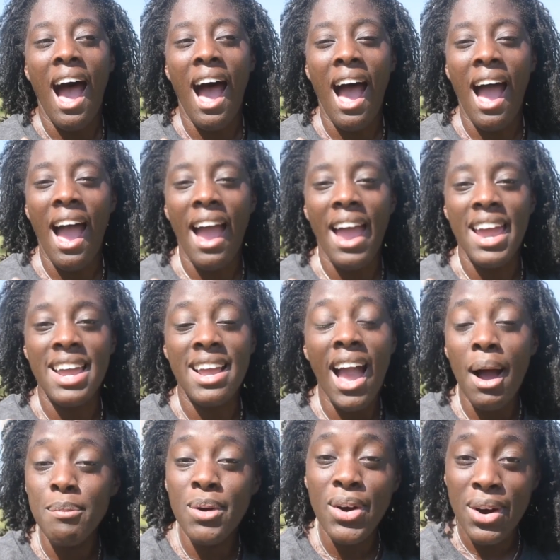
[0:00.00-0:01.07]
I
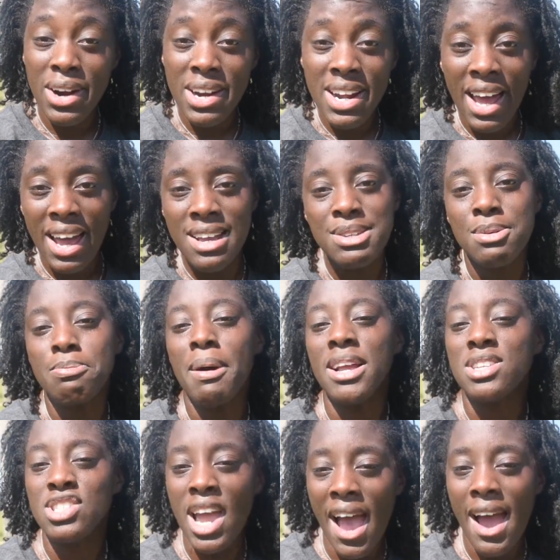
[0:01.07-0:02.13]
got more organized with
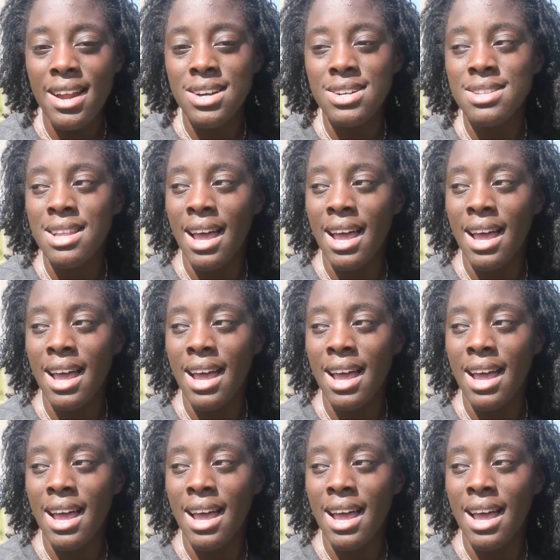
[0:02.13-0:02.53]
my channel,